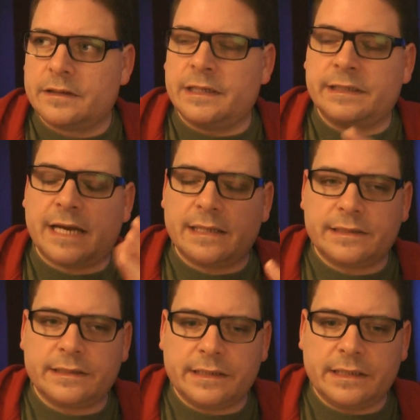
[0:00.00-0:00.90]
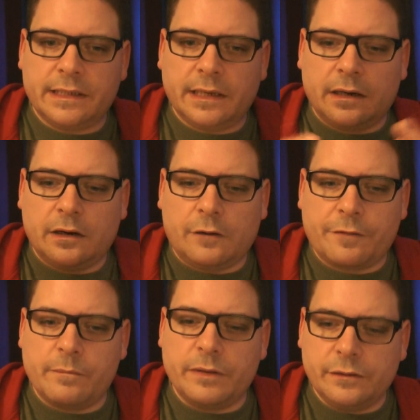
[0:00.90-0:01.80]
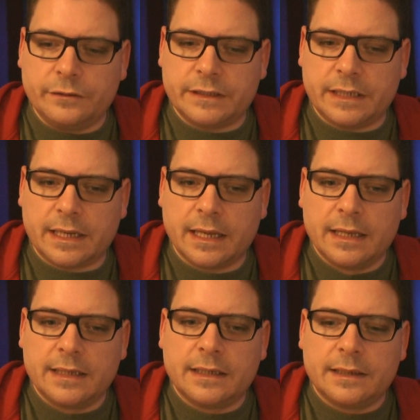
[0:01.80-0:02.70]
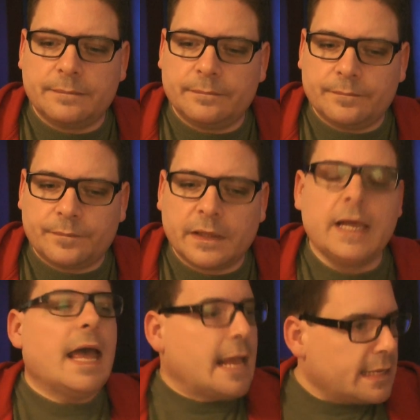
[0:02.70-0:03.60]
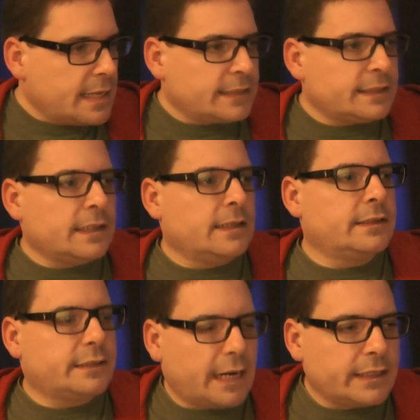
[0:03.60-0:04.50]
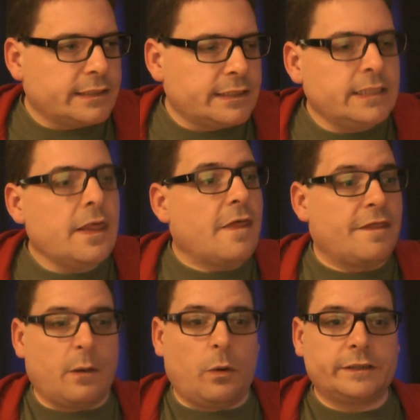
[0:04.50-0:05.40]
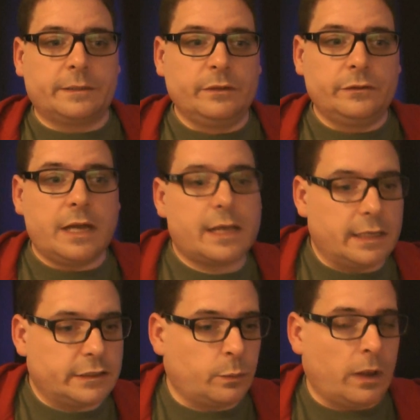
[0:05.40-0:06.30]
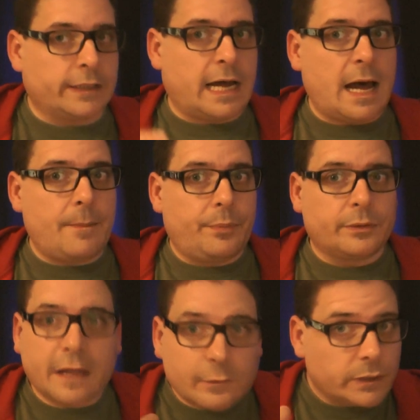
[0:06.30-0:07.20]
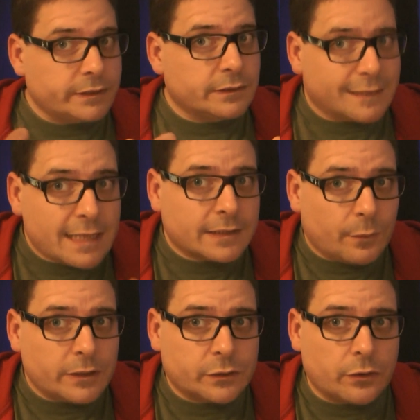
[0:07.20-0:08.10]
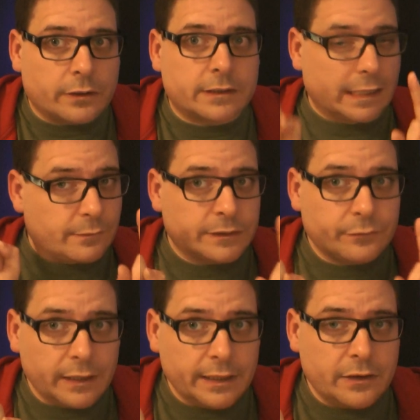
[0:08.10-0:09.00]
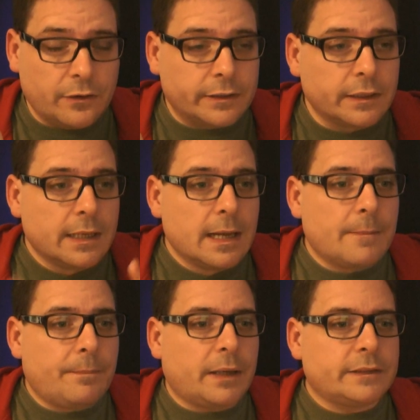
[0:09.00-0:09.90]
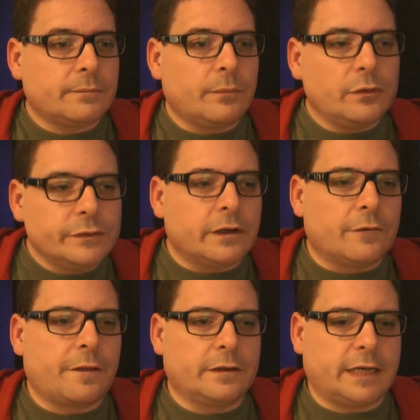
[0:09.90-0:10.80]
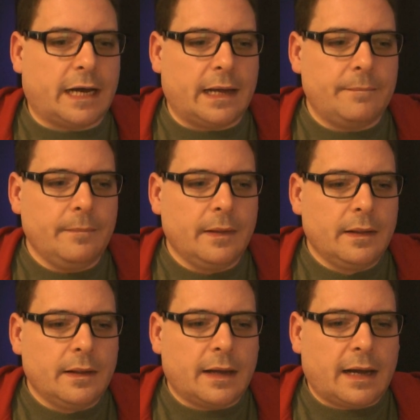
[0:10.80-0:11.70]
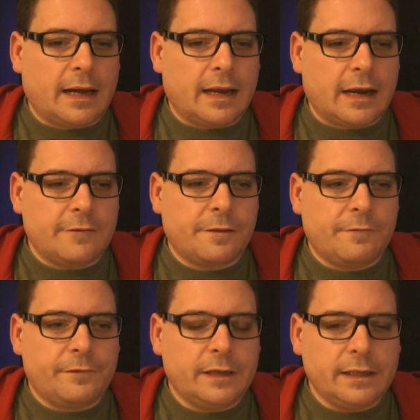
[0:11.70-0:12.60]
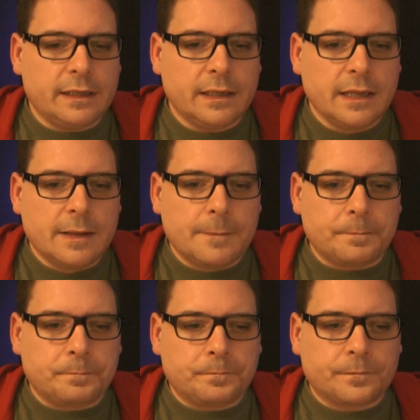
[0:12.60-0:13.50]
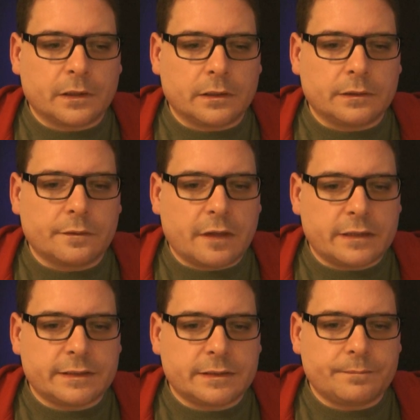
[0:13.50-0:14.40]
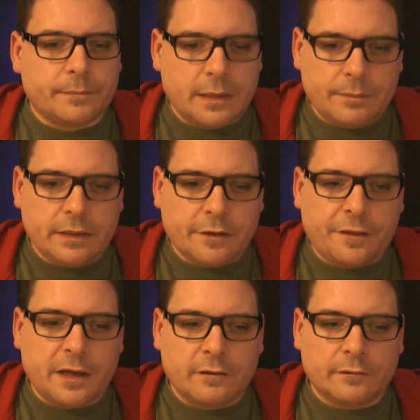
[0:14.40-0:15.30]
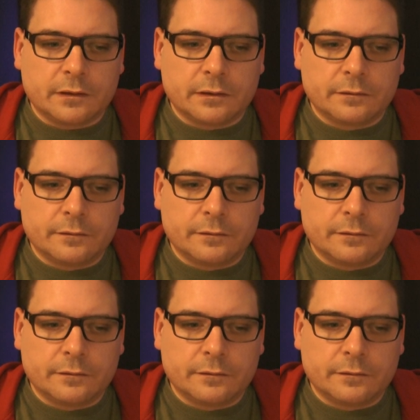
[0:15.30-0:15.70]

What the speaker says: the intensity of the music. Yes, in the TARDIS scene there was the music, it swelled up. That was good. That was really good. But most of the time I have the feeling, and that's maybe a thing